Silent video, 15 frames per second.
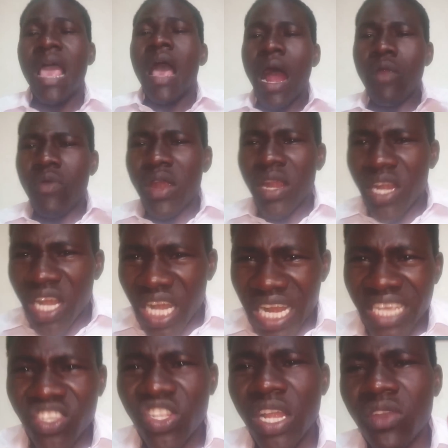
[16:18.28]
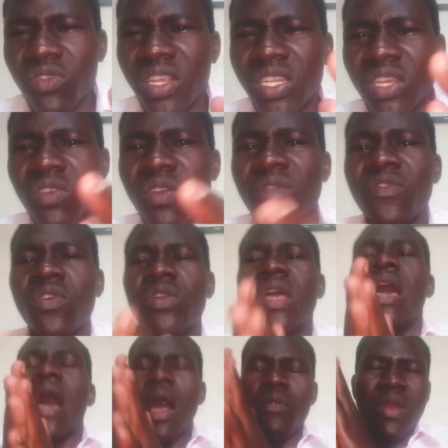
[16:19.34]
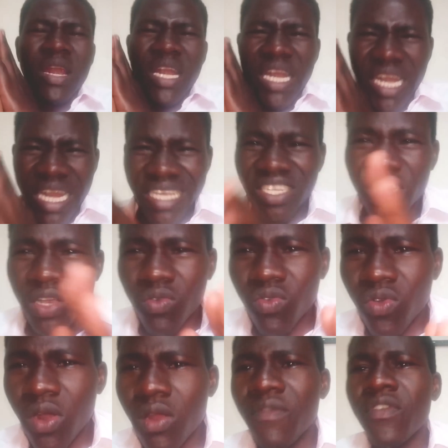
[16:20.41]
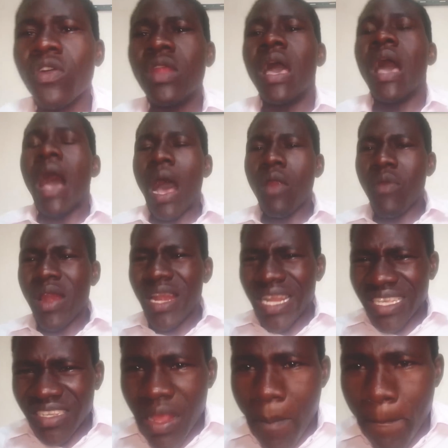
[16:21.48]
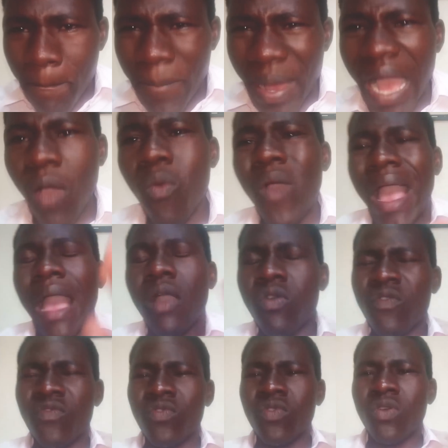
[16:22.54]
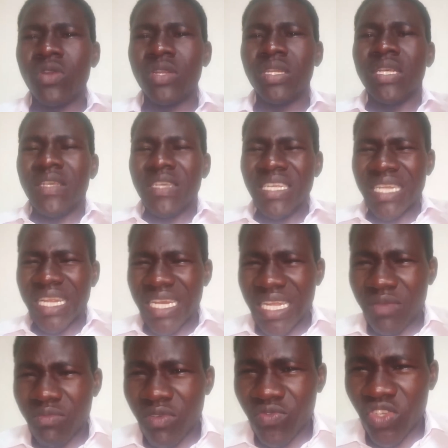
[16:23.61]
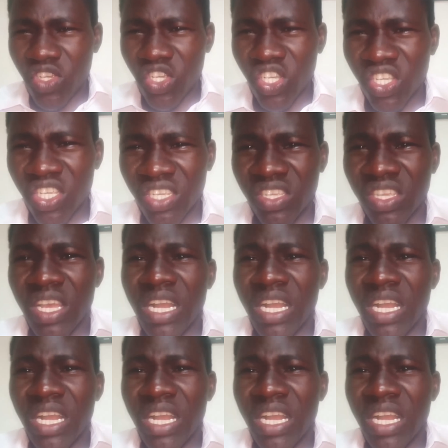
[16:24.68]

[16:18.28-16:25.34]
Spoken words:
I release the anointing of God. I release the glory of God. I release the power of God in the name of Jesus.